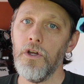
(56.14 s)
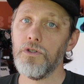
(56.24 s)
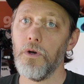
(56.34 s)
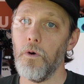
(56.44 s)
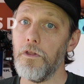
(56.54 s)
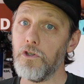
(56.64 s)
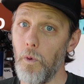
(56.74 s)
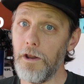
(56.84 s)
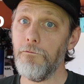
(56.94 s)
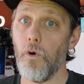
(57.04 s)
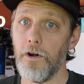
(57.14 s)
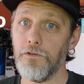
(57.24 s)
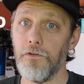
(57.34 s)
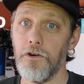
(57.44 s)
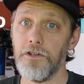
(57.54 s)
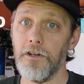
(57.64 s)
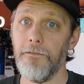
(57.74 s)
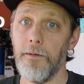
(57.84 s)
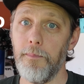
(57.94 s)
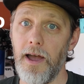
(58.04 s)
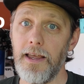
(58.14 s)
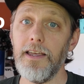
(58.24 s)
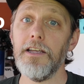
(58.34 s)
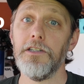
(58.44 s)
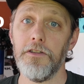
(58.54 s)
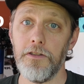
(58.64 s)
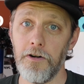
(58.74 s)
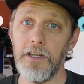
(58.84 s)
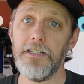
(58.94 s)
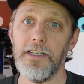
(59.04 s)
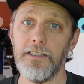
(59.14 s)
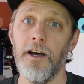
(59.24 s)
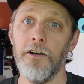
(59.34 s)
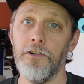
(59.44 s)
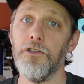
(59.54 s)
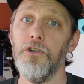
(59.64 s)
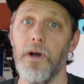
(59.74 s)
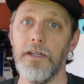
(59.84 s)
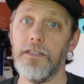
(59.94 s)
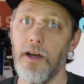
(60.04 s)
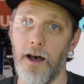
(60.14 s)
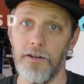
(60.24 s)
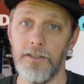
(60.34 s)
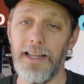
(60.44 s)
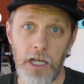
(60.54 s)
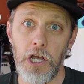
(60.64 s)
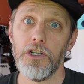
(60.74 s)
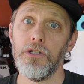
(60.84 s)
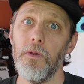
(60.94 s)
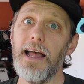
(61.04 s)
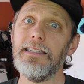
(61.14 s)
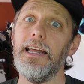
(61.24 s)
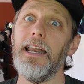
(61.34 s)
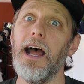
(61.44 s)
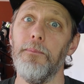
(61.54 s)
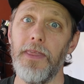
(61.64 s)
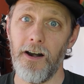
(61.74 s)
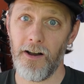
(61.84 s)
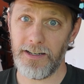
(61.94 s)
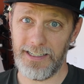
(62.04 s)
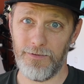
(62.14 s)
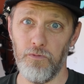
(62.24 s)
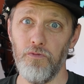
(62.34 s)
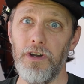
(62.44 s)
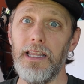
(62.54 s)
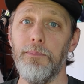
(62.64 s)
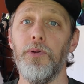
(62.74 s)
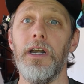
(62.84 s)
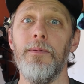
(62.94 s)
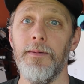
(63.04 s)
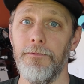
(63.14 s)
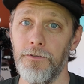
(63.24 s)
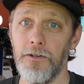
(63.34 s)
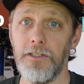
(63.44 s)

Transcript: So the 24-inch version of the bike is $3,600 US. So that's getting up there as these really premium full